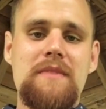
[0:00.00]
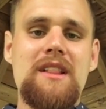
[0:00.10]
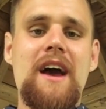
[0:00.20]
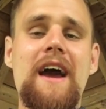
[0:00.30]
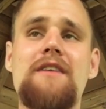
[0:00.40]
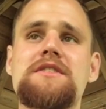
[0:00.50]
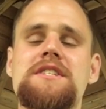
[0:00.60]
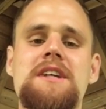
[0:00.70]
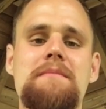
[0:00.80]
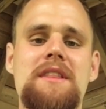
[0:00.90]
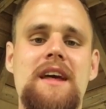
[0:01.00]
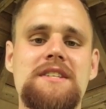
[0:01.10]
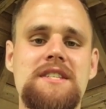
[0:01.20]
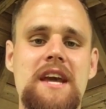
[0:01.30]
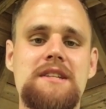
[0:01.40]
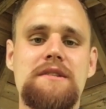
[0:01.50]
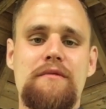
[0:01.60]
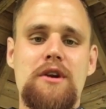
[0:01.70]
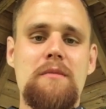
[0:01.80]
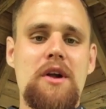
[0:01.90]
A lighthouse is something that stands
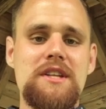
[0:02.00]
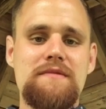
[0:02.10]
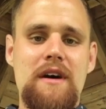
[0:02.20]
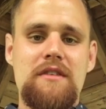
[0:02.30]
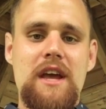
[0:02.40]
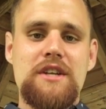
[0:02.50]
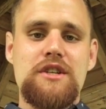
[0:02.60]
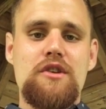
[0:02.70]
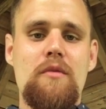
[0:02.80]
firm on its foundation.